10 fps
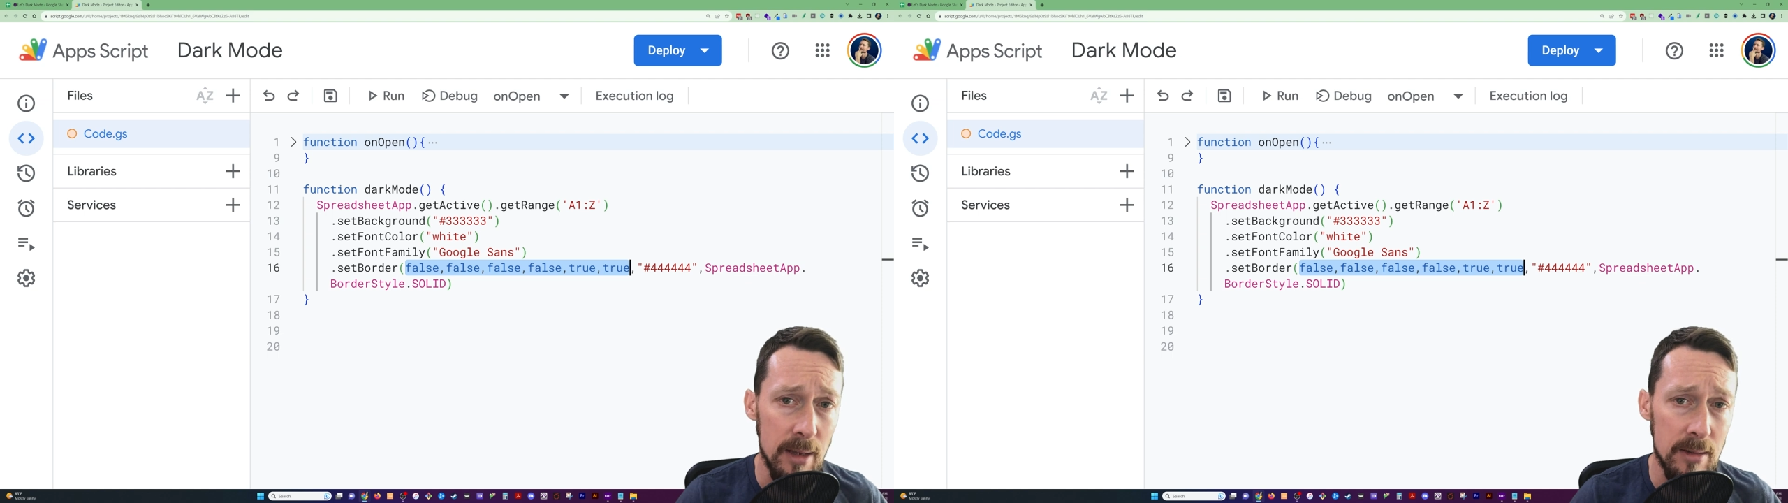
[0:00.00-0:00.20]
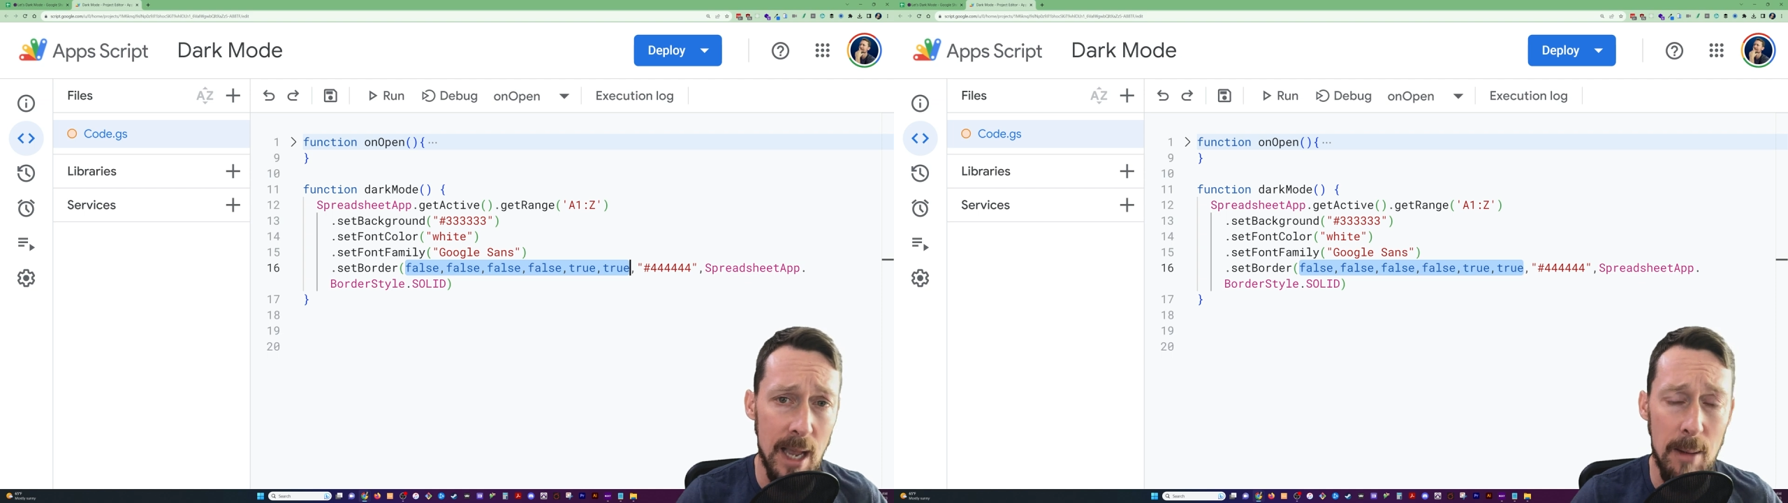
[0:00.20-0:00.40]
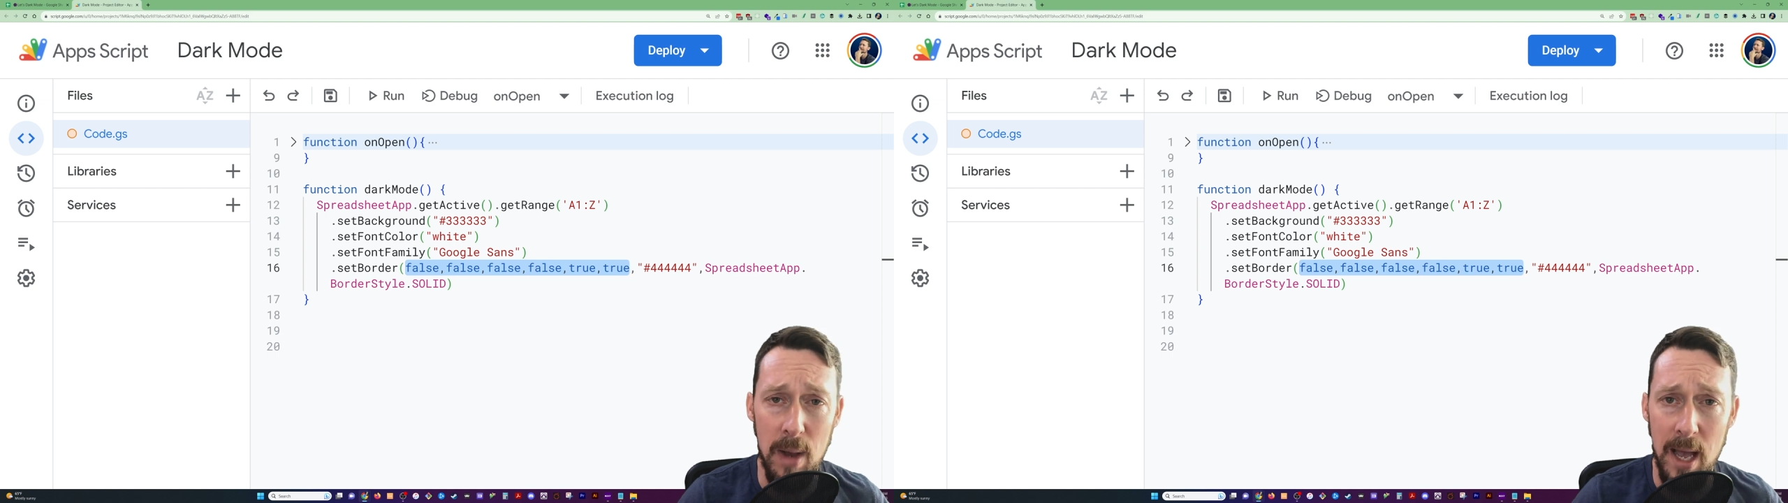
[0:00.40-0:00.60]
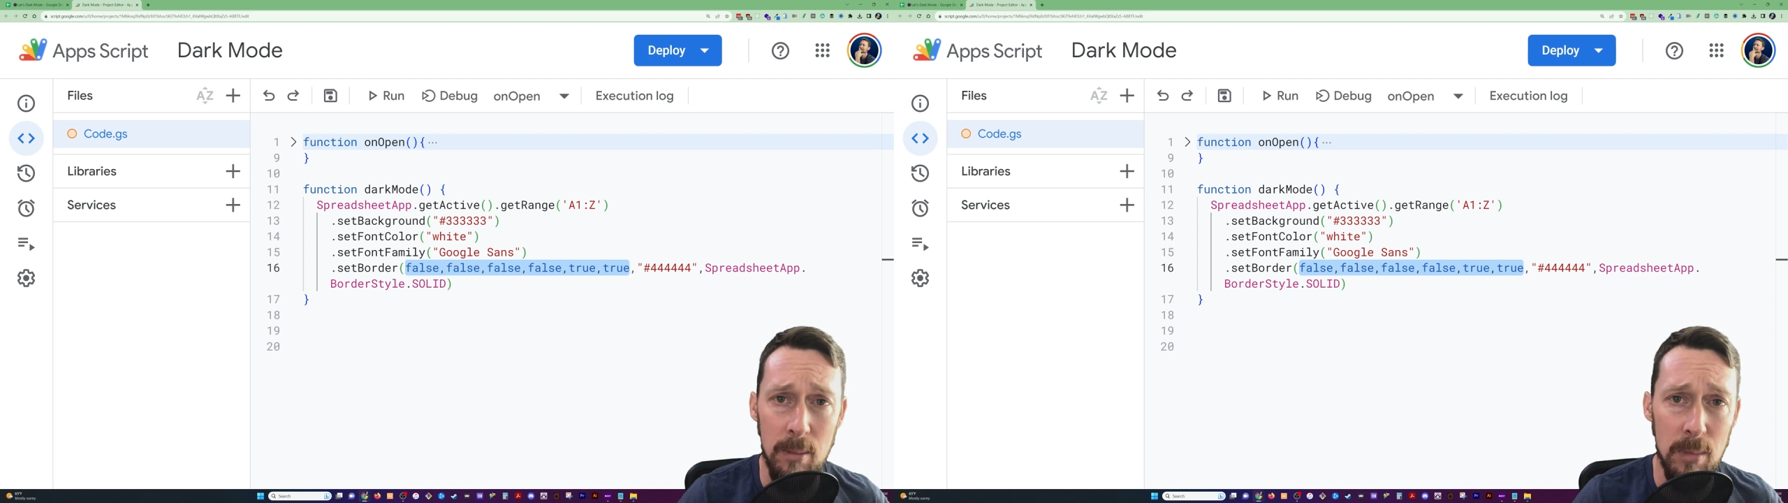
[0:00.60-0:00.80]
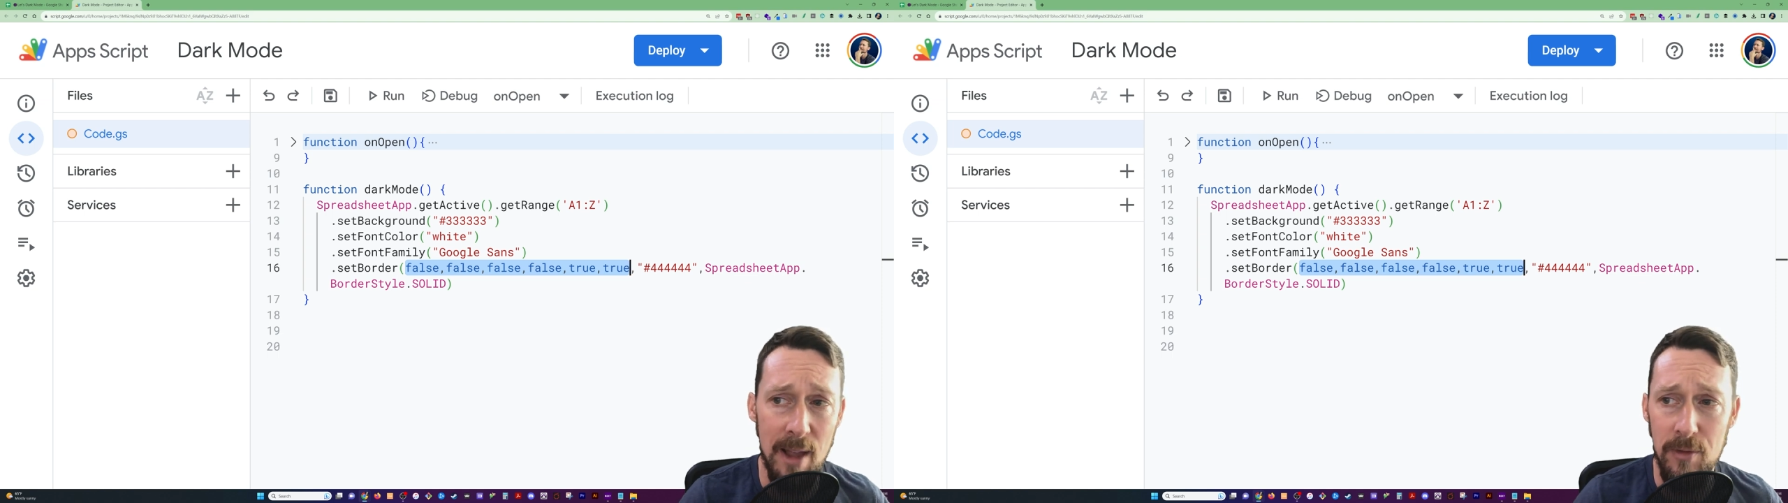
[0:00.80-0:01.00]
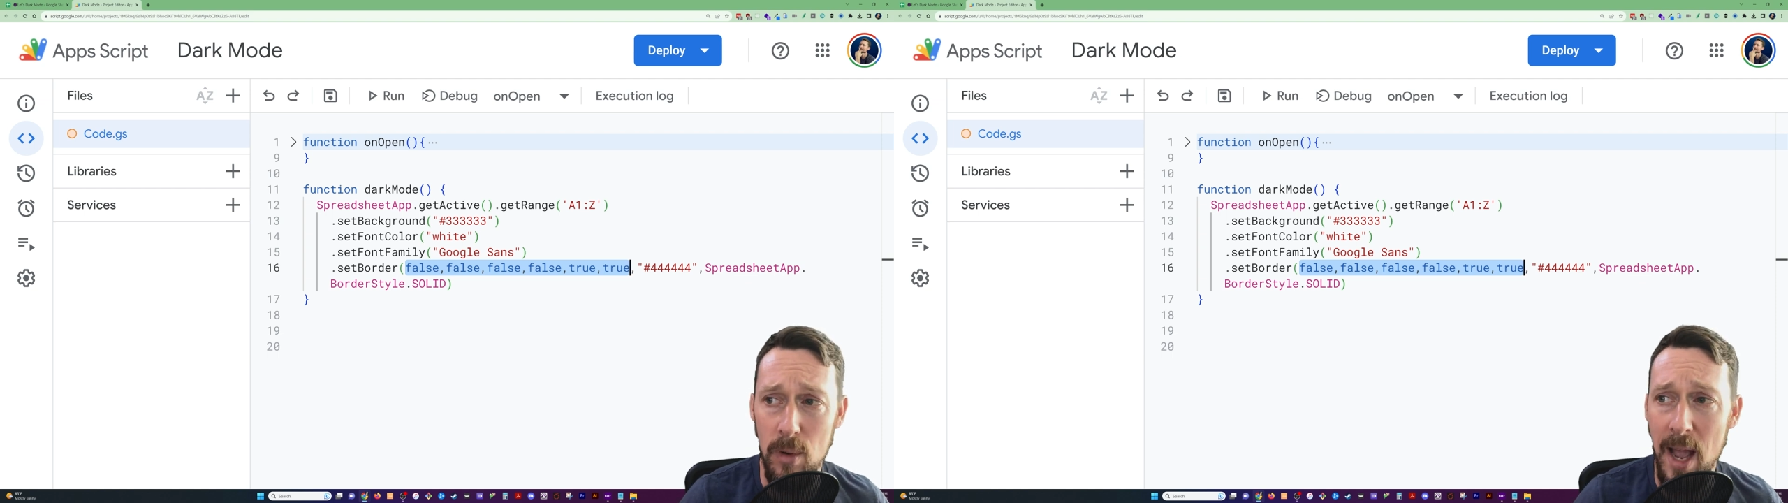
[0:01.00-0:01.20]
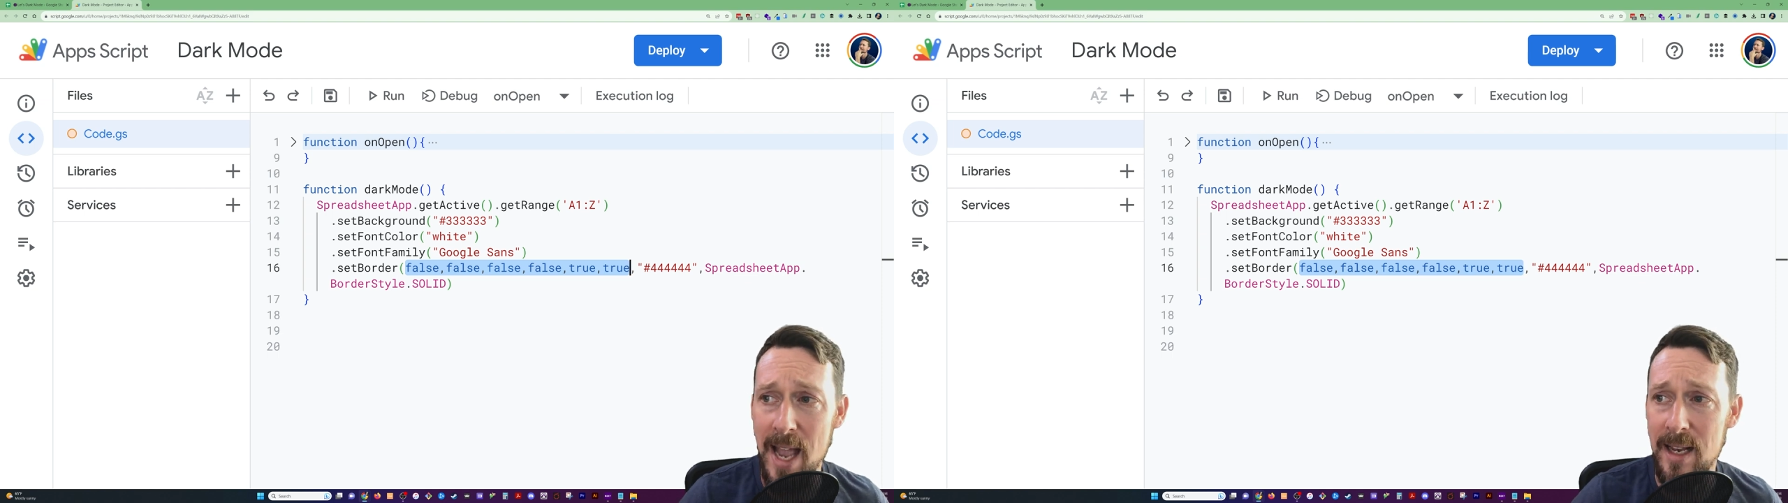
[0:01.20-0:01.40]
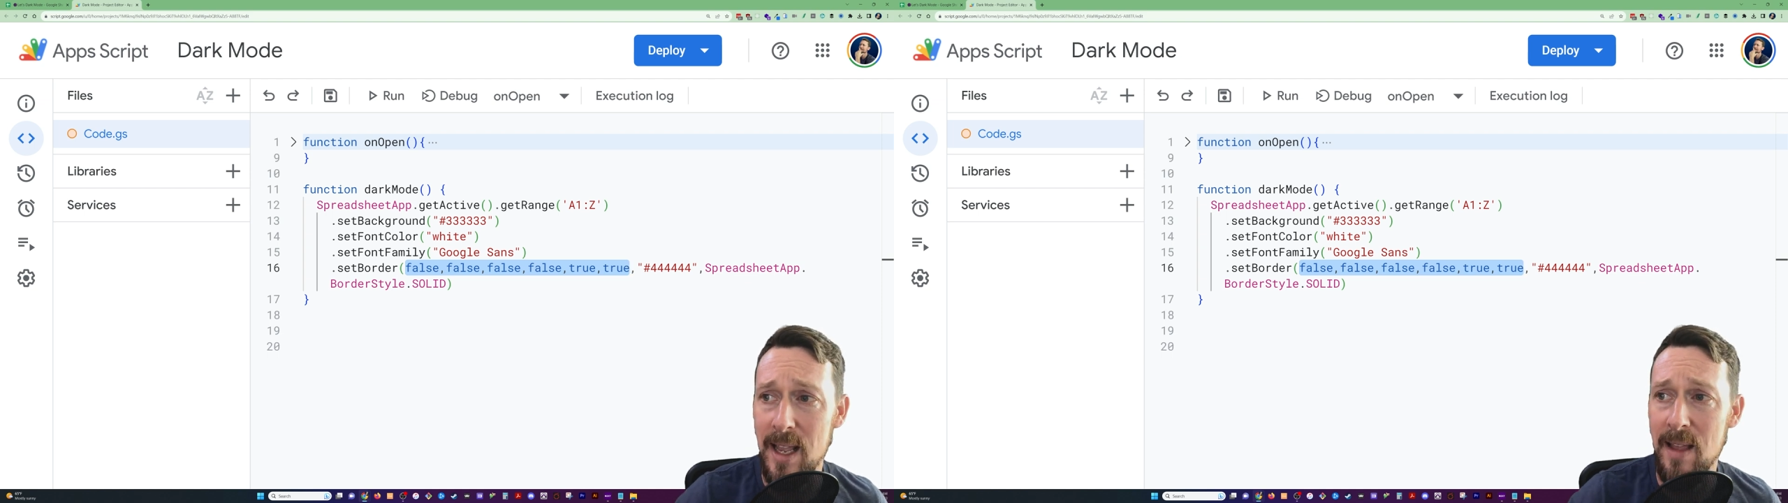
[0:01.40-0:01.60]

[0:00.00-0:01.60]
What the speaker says: top, bottom, left, right,